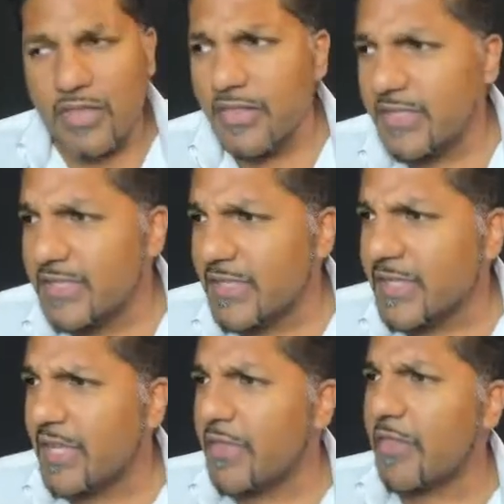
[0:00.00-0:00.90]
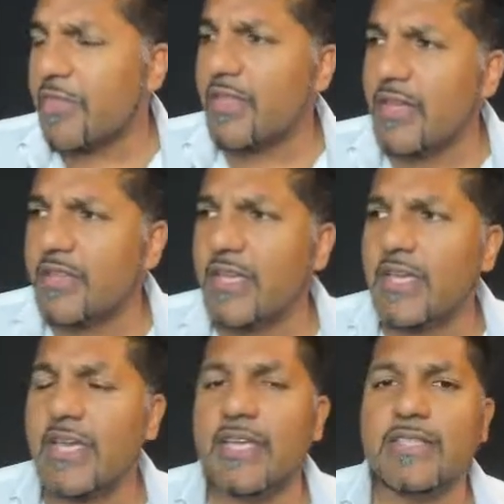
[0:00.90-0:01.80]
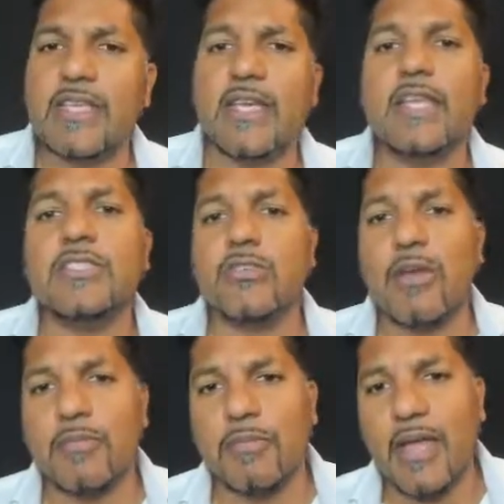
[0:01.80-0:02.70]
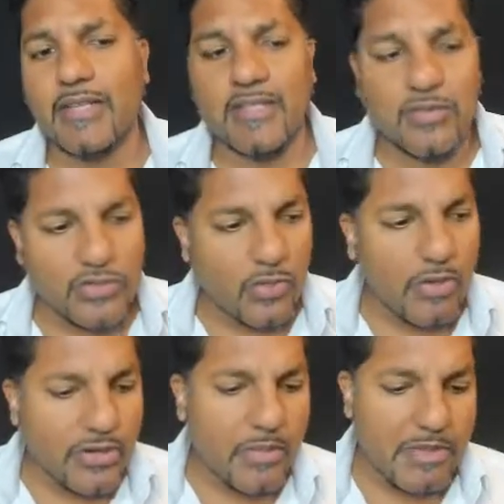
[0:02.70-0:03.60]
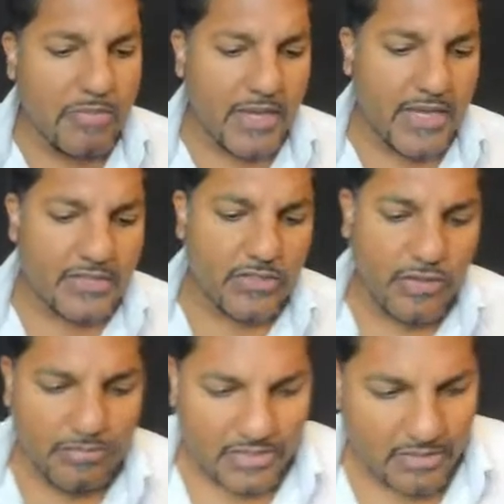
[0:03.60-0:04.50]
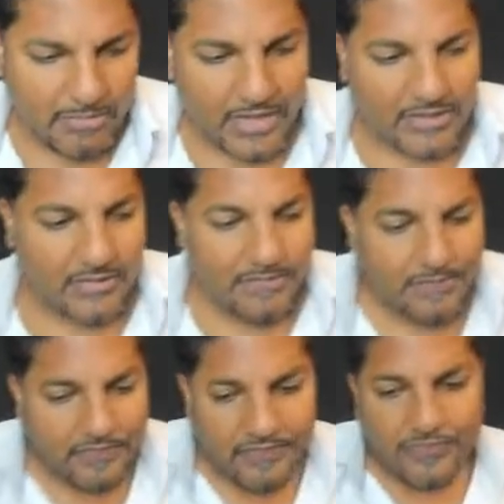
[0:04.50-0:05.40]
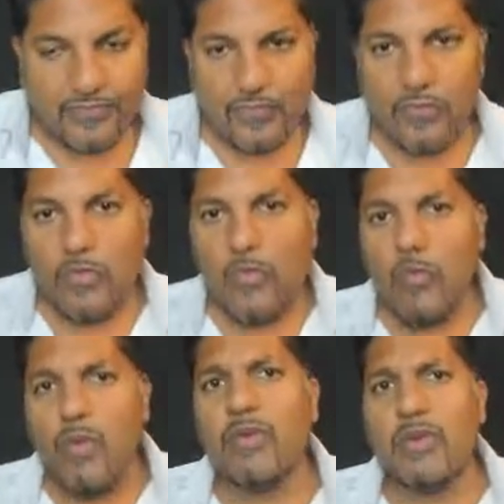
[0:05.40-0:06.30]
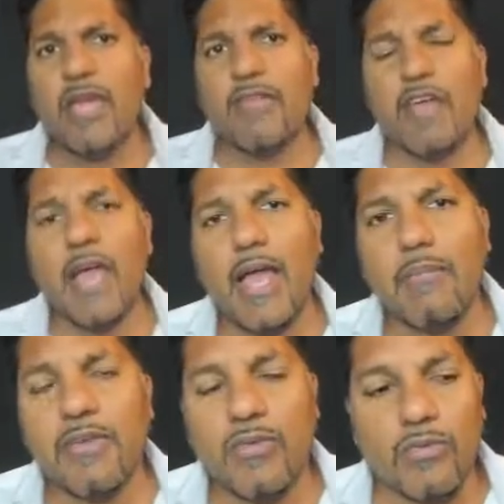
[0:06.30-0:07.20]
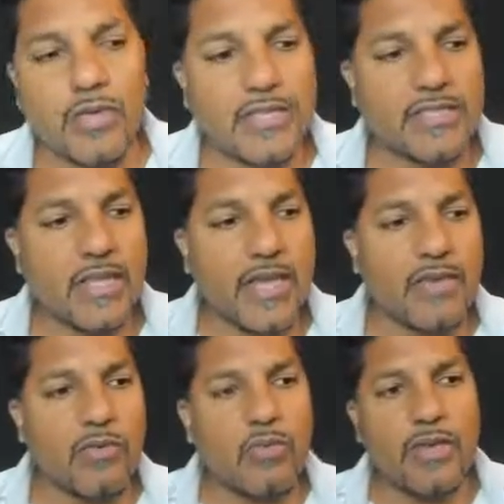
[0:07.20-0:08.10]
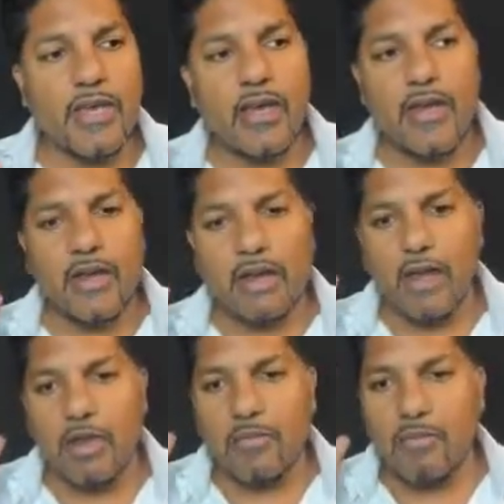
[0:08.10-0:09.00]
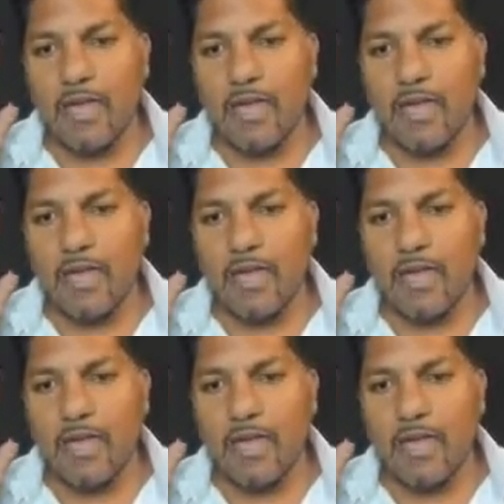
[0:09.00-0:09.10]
the third thing is interrupt the pattern. So what do I mean by interrupting the pattern? When we have a habit, it's like our